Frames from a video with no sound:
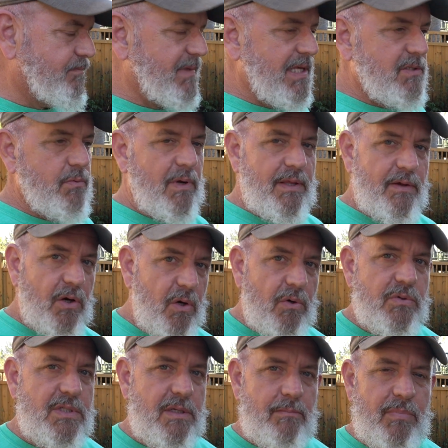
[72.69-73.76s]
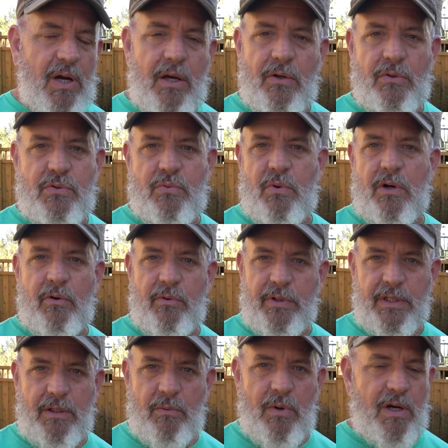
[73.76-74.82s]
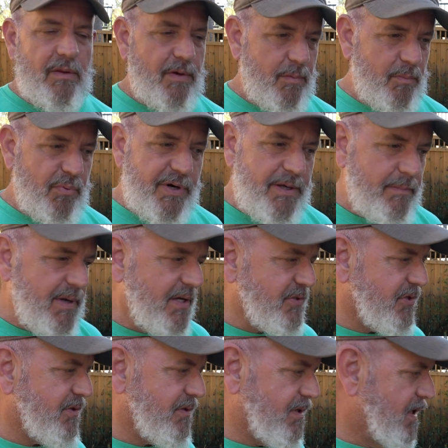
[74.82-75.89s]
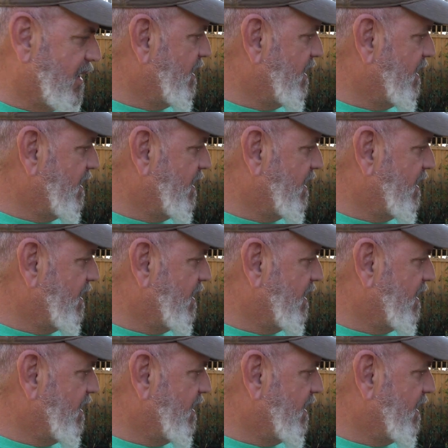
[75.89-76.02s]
That's why the hose end bottles work really well. They're pre-measured.